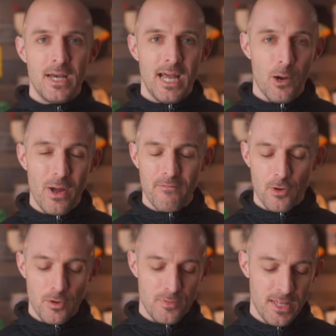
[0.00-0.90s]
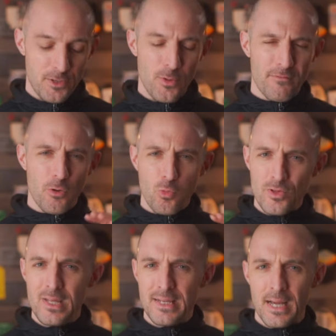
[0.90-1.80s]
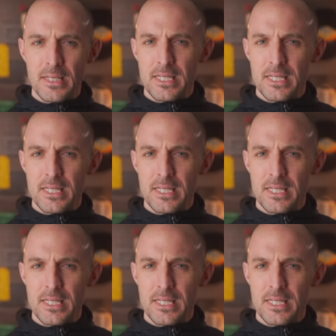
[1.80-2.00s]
However, they do have a really nice